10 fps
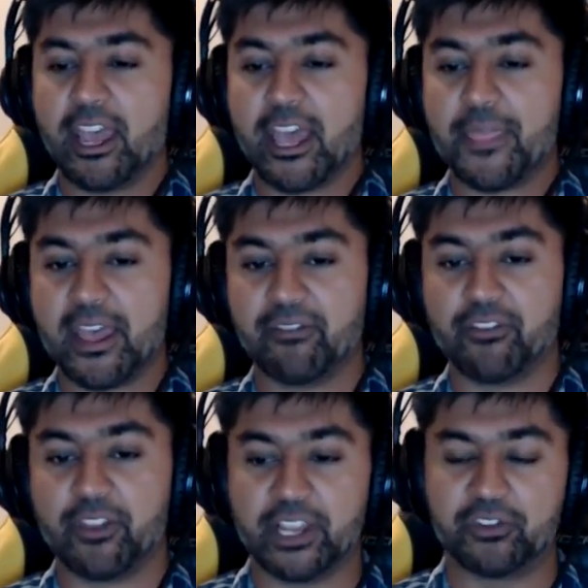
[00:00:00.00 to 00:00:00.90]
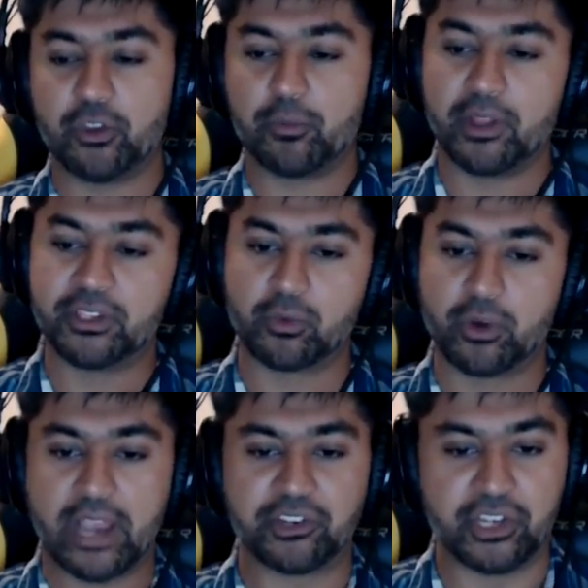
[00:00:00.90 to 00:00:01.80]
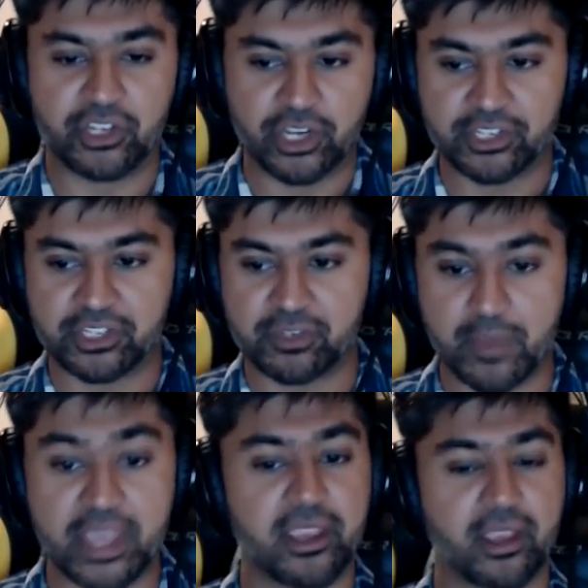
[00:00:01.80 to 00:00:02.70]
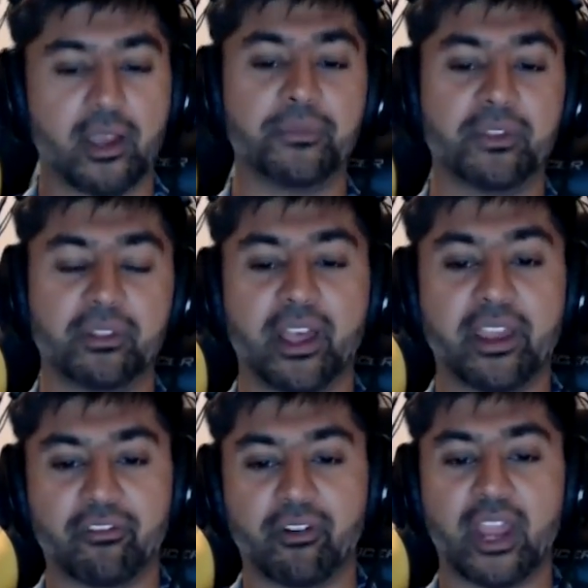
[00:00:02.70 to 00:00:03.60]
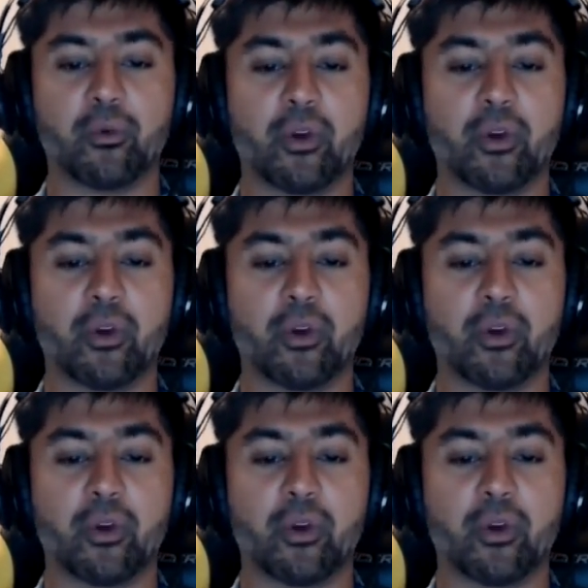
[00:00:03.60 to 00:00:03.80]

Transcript: And then for the next few months, we're actually just making it come to life, right?